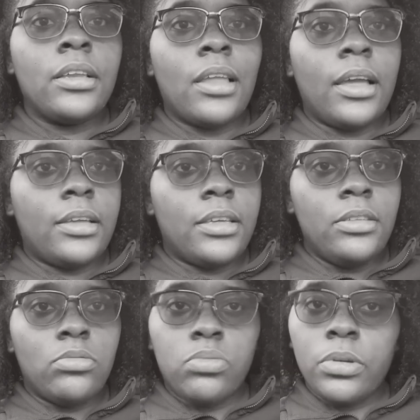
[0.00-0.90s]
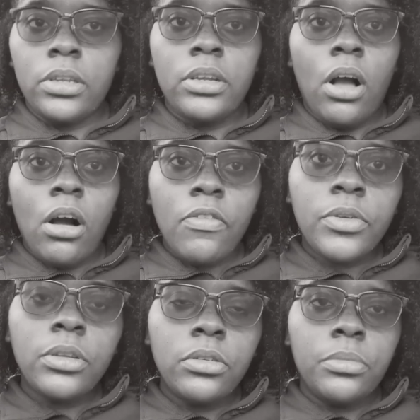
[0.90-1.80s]
like he's really off
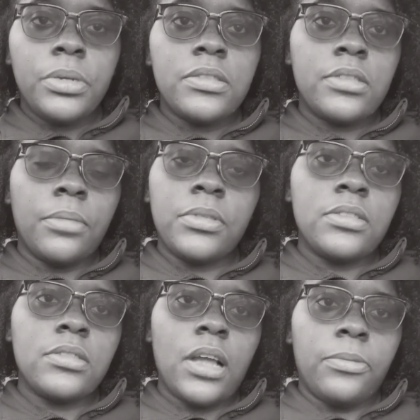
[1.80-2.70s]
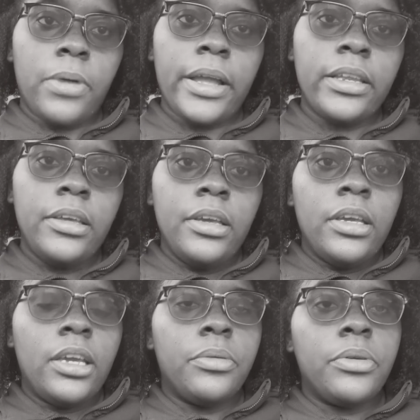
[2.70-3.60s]
a little bit. Something's not right.
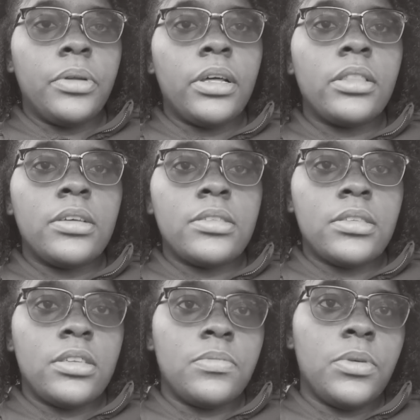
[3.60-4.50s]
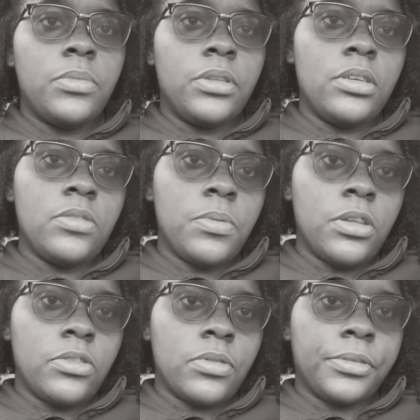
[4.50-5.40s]
And we do another assessment with his
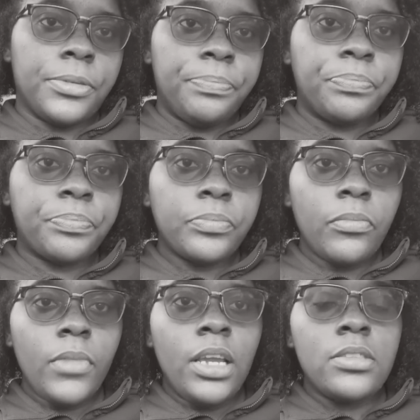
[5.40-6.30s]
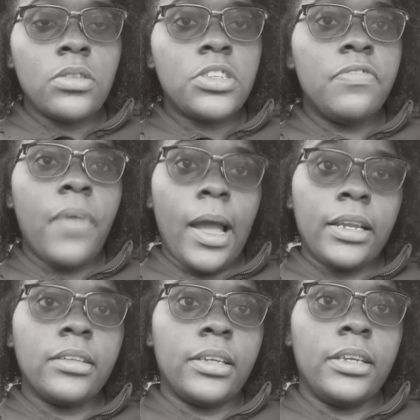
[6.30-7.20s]
pediatrician. And so she
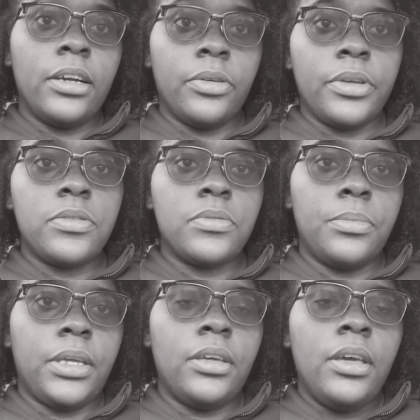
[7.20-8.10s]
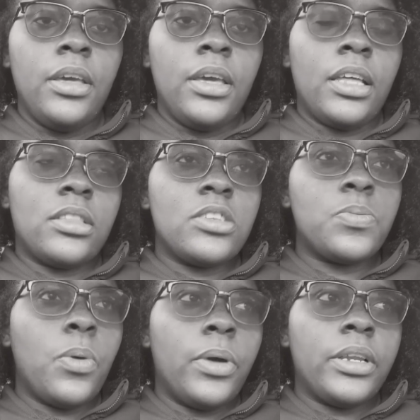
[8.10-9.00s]
finally agrees with me. At
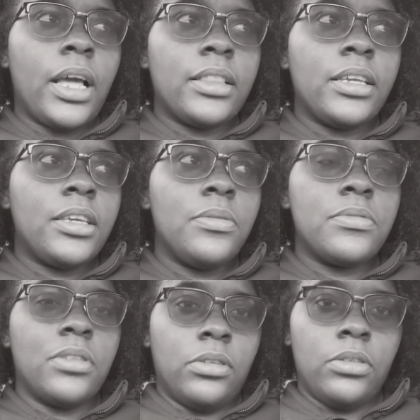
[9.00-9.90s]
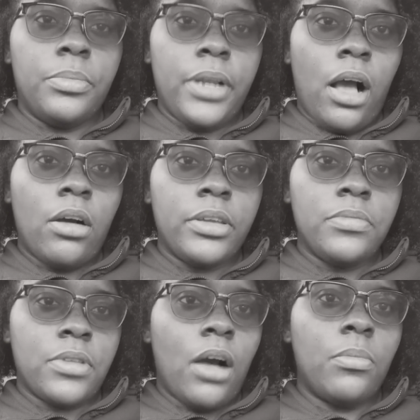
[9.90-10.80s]
this point, I think he was a little bit out. He
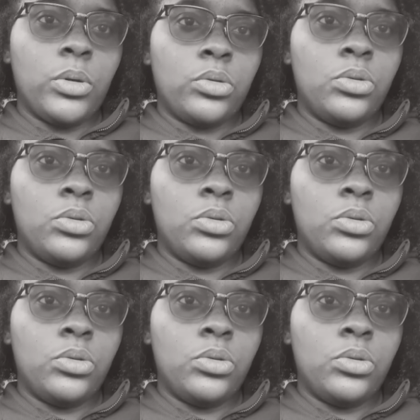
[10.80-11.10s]
was almost